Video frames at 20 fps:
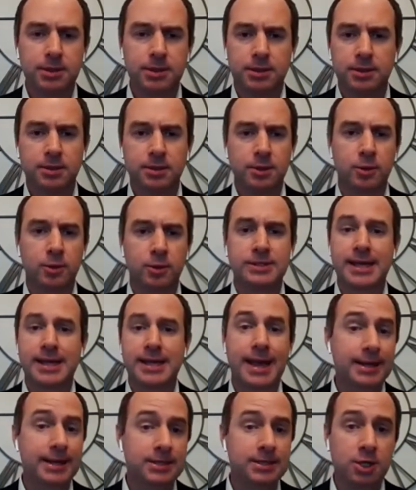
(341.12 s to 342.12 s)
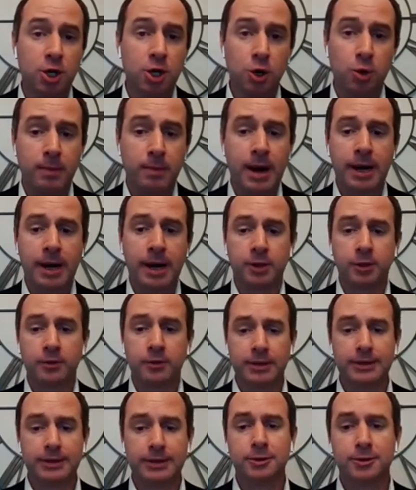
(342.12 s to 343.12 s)
known as the Hexaco model,
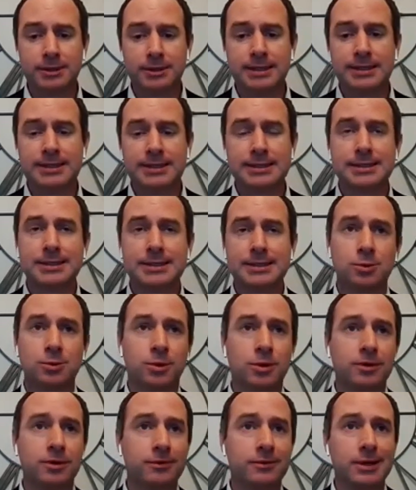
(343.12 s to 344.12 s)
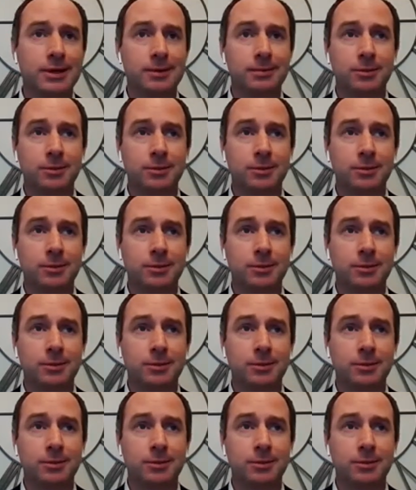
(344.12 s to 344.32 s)
that there are these sort of